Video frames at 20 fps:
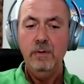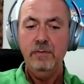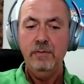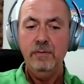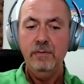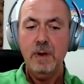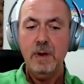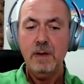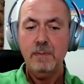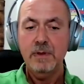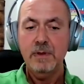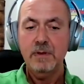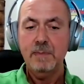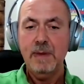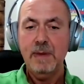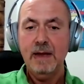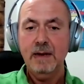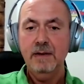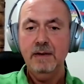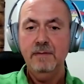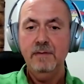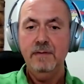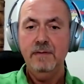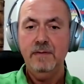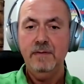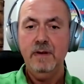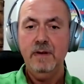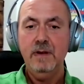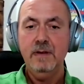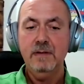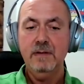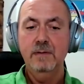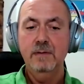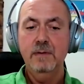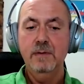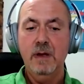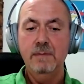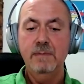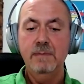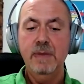Well, from our perspective, the first
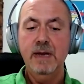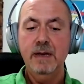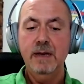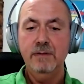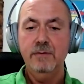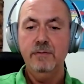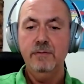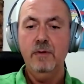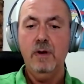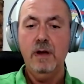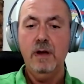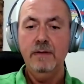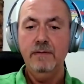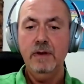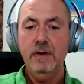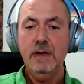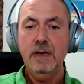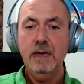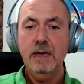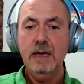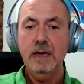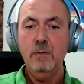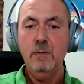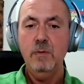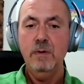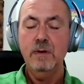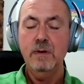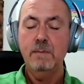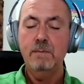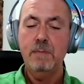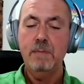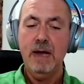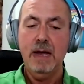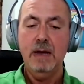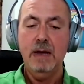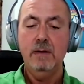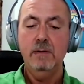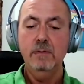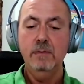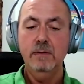and biggest driver here was
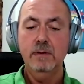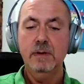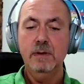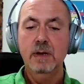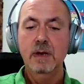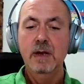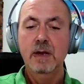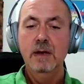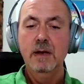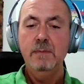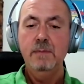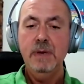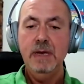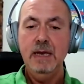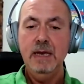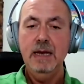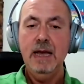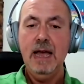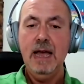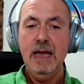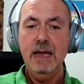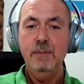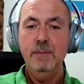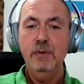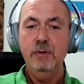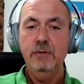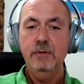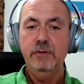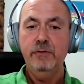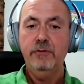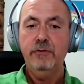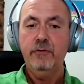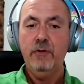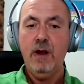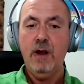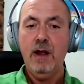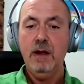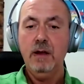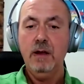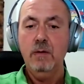about being able to
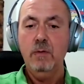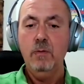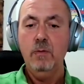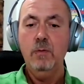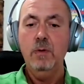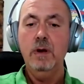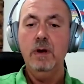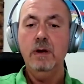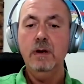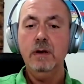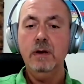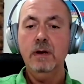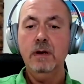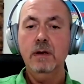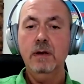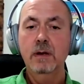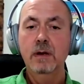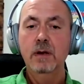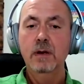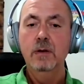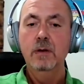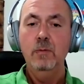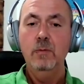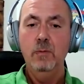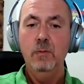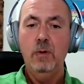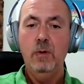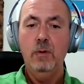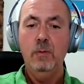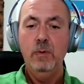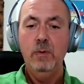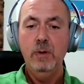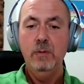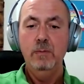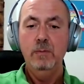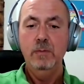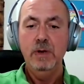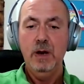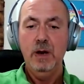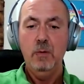track work. What we
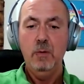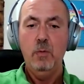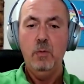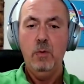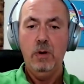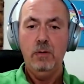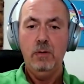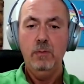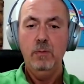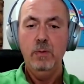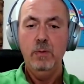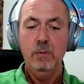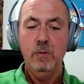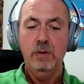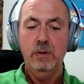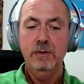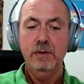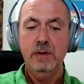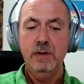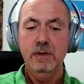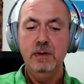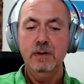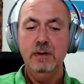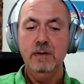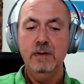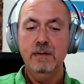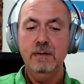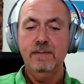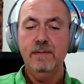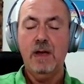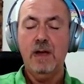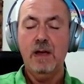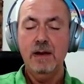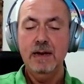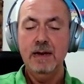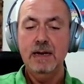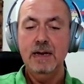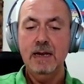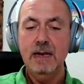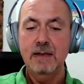wanted to
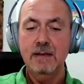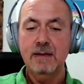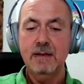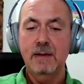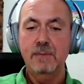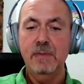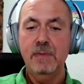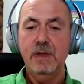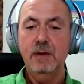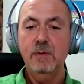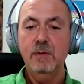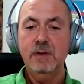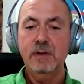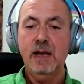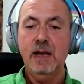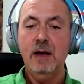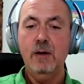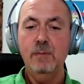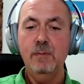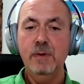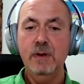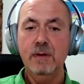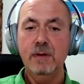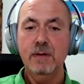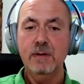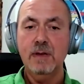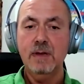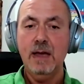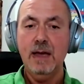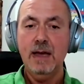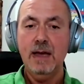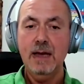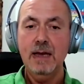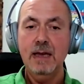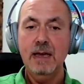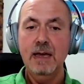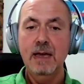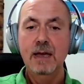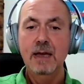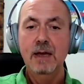find is something which helped us
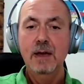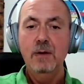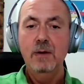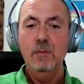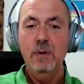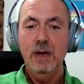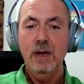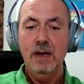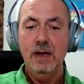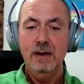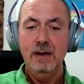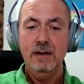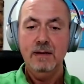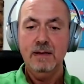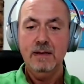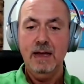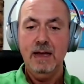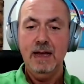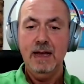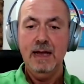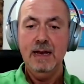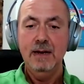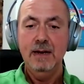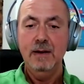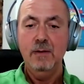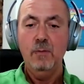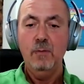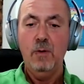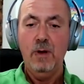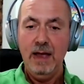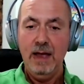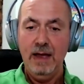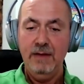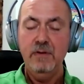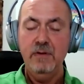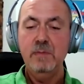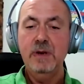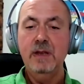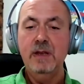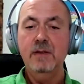say, we understand what
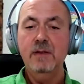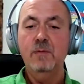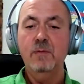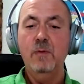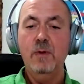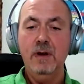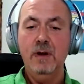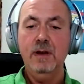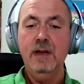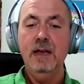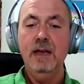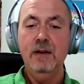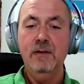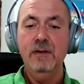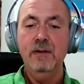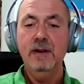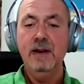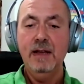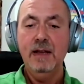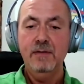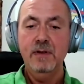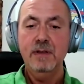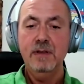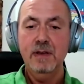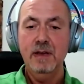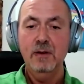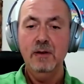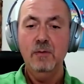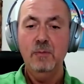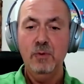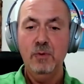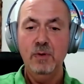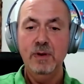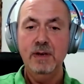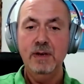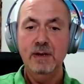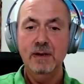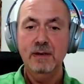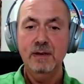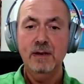everybody is working on at every single
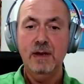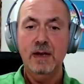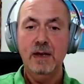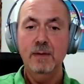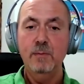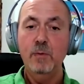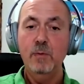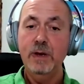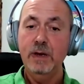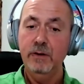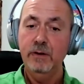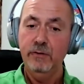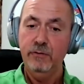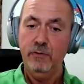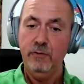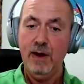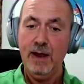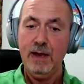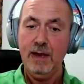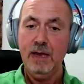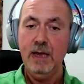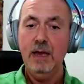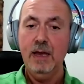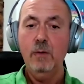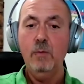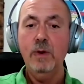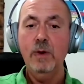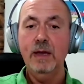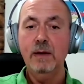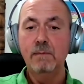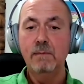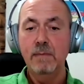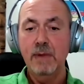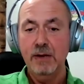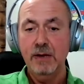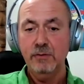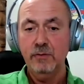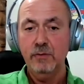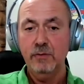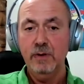point in time. We can track it, we can
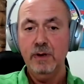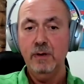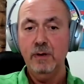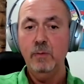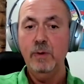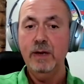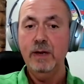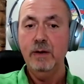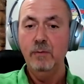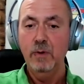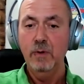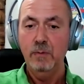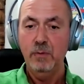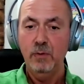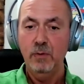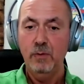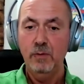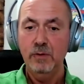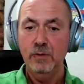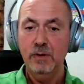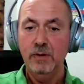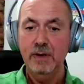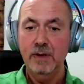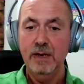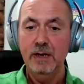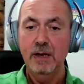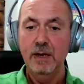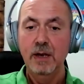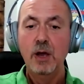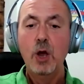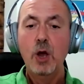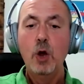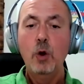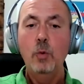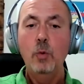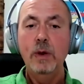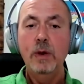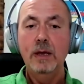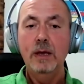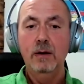measure it, we can report on it,
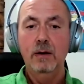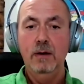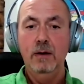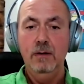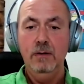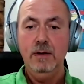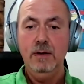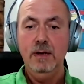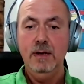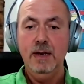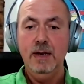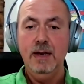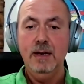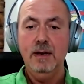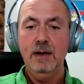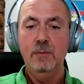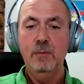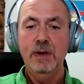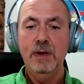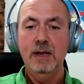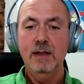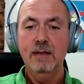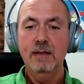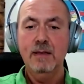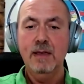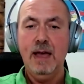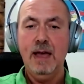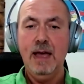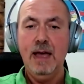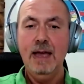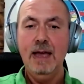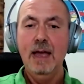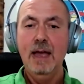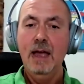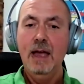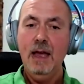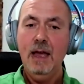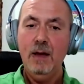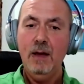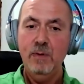we can look at it, and we can say,
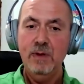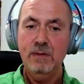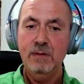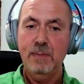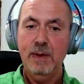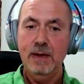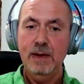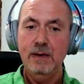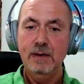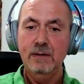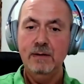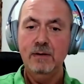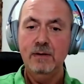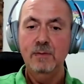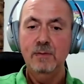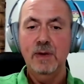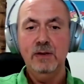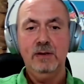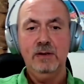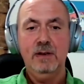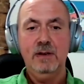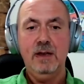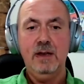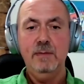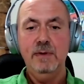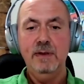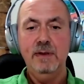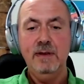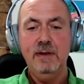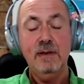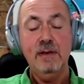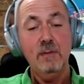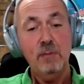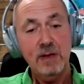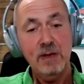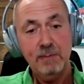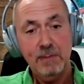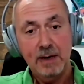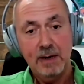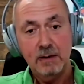are we spending too much time on this? Are
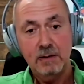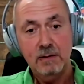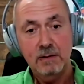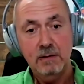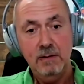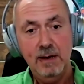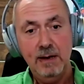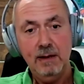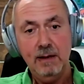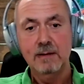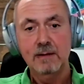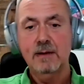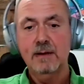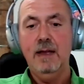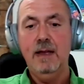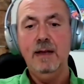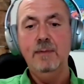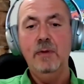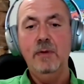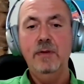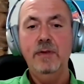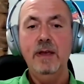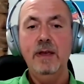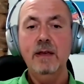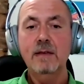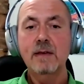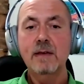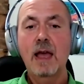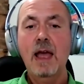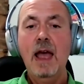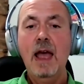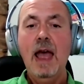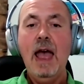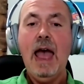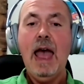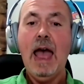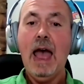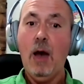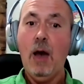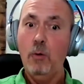we spending too little time on this?
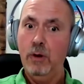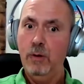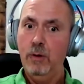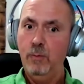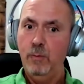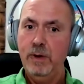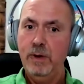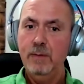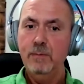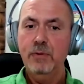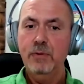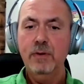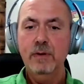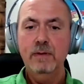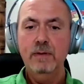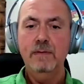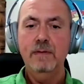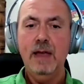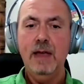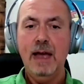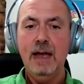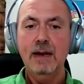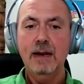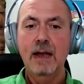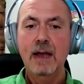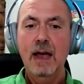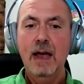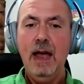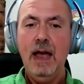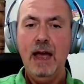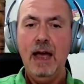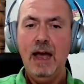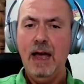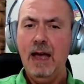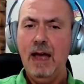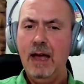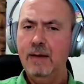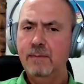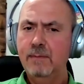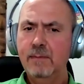How can we improve that?
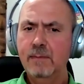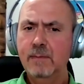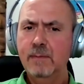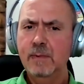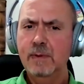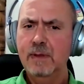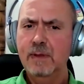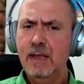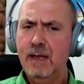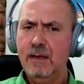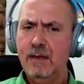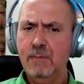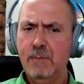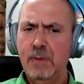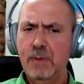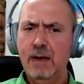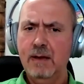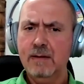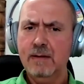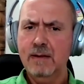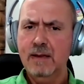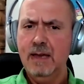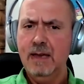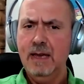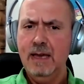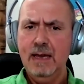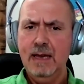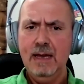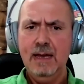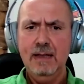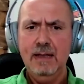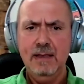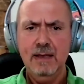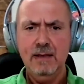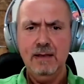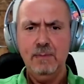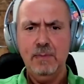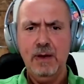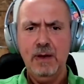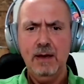This person here,
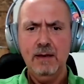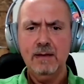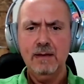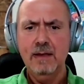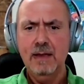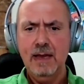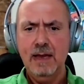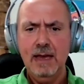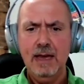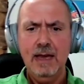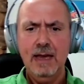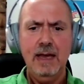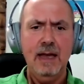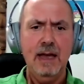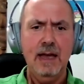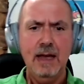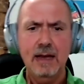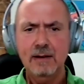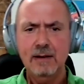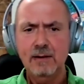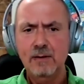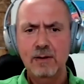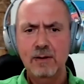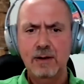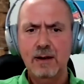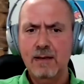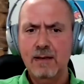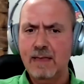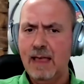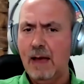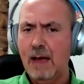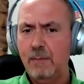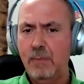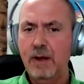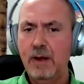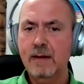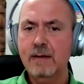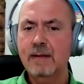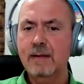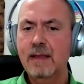does that
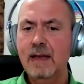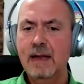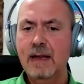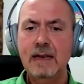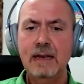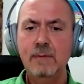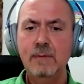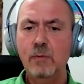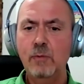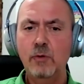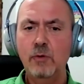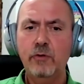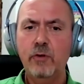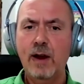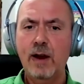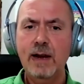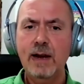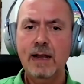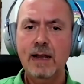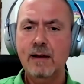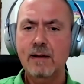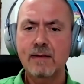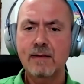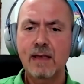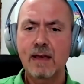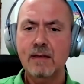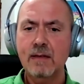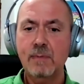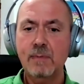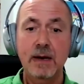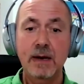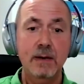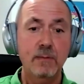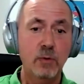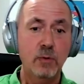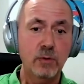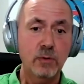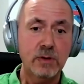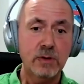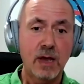person there need more training because they're
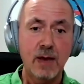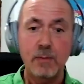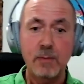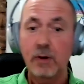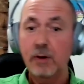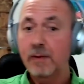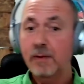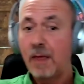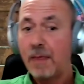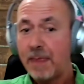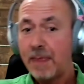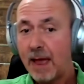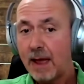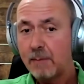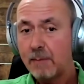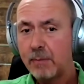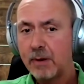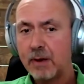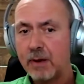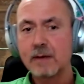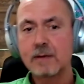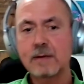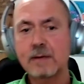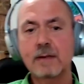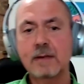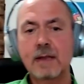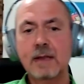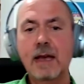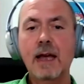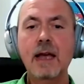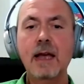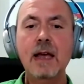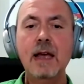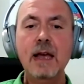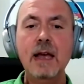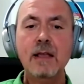spending more time on it than that person there?